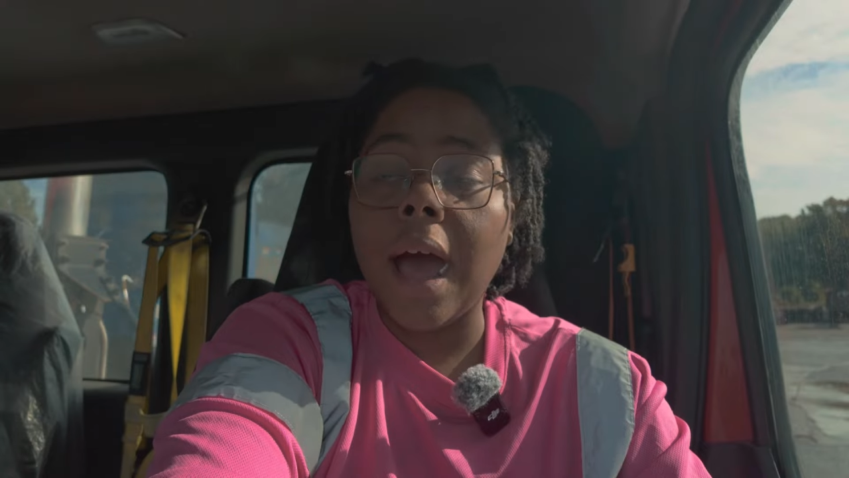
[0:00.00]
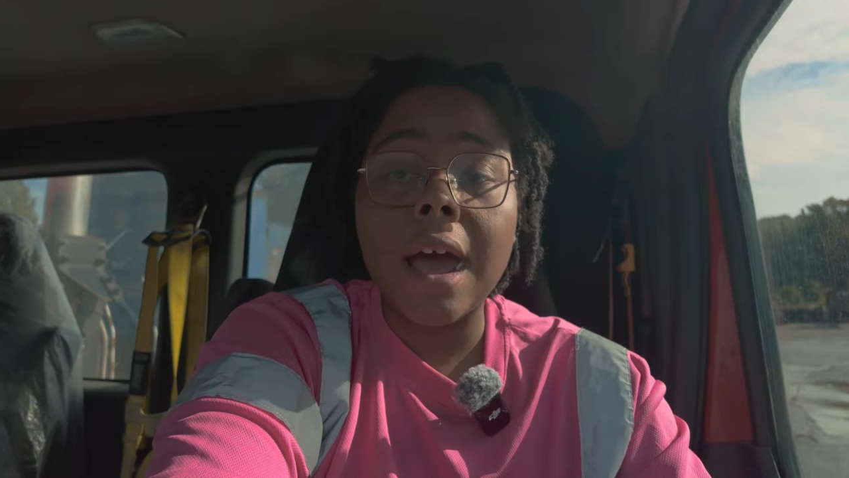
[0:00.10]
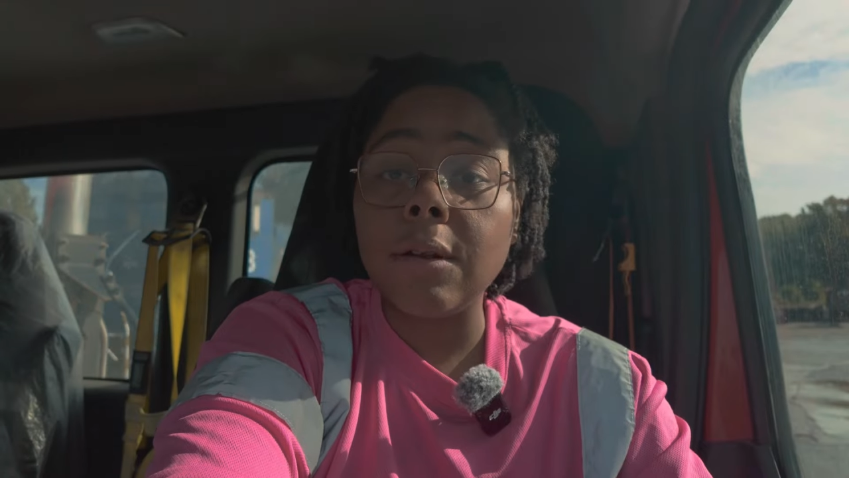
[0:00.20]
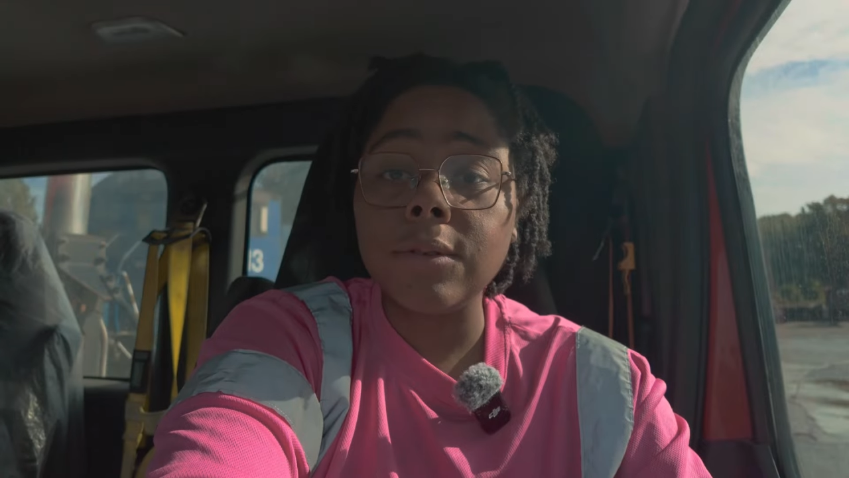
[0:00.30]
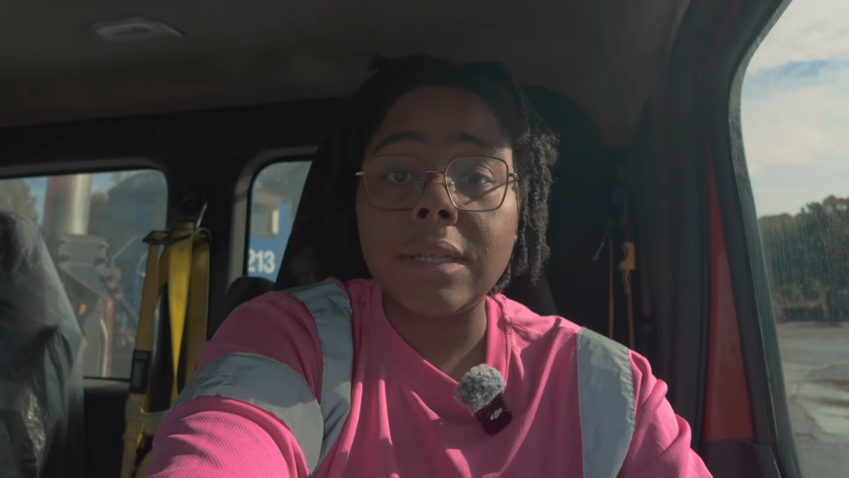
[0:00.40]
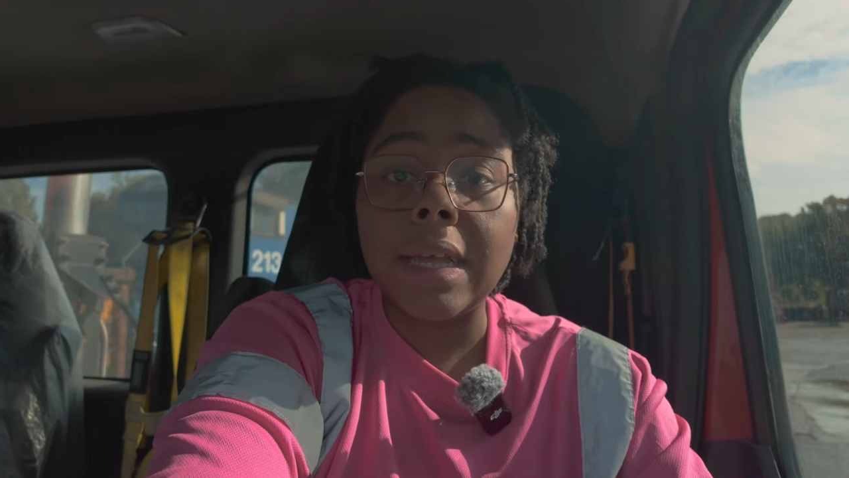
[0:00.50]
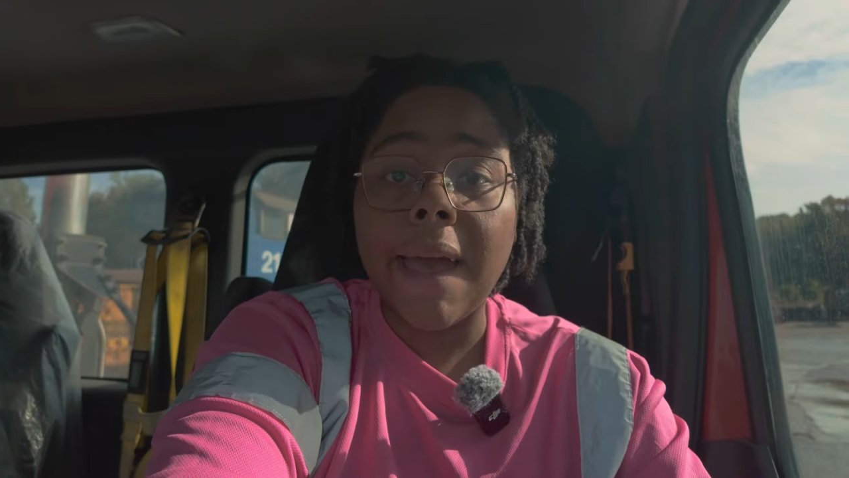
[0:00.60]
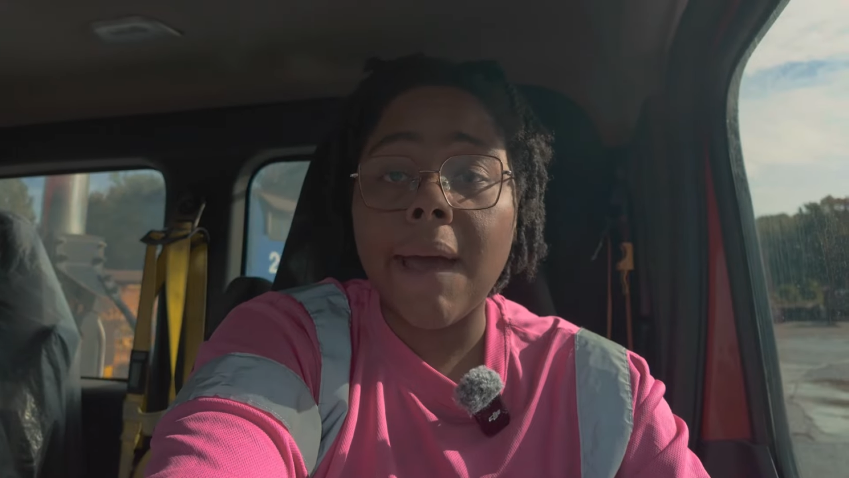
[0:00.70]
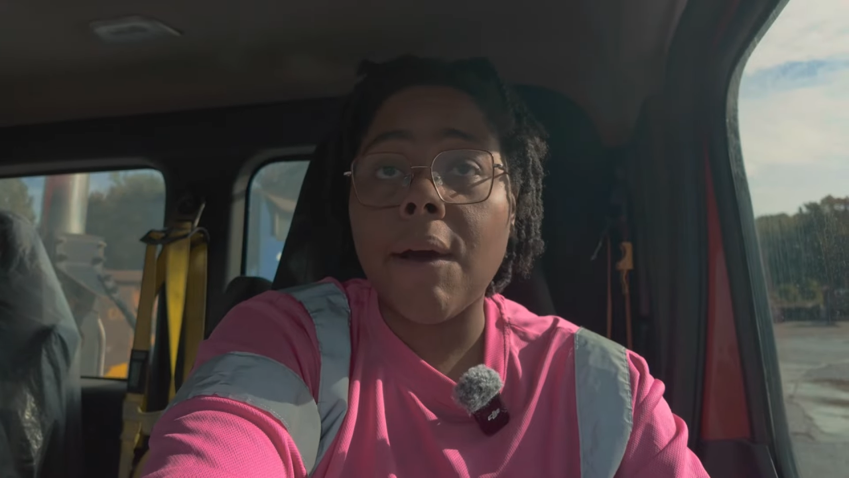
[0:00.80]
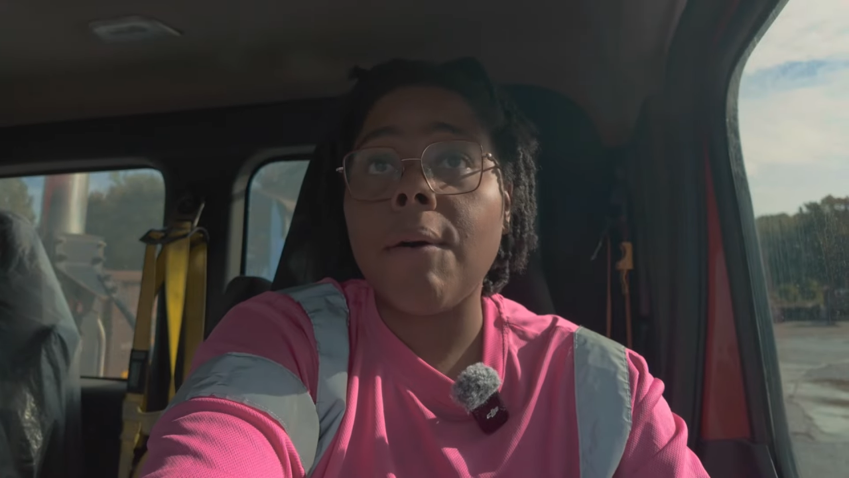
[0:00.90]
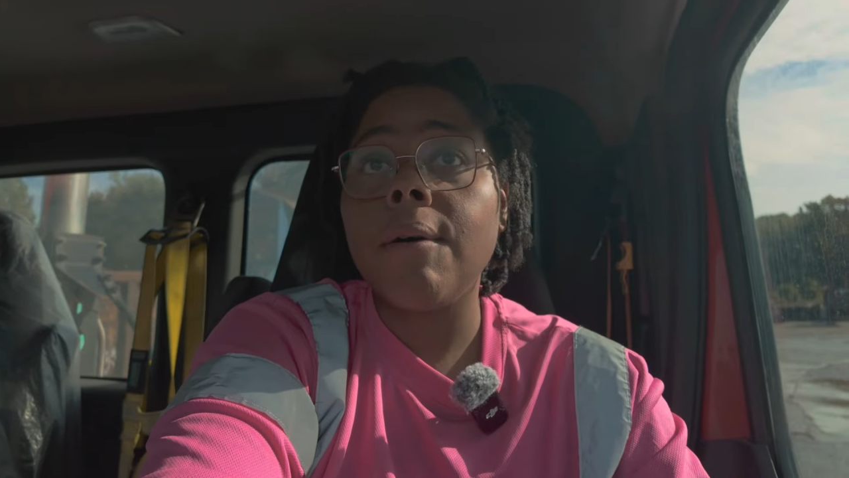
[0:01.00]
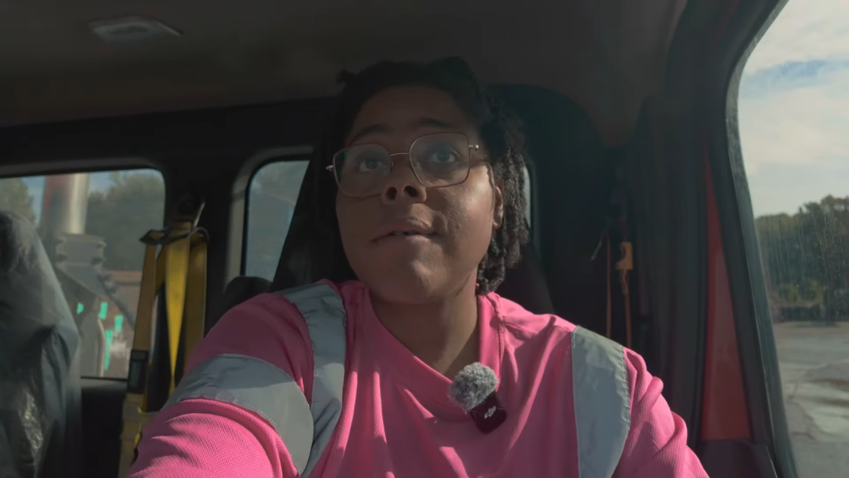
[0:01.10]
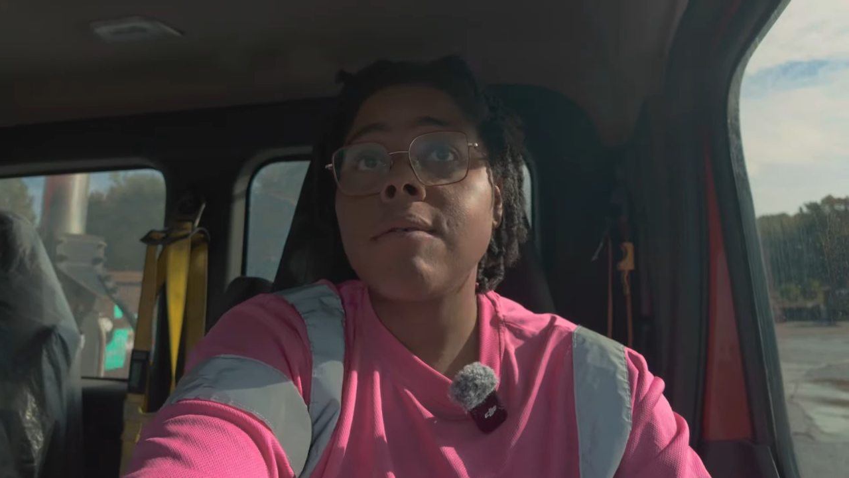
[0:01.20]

I don't see how.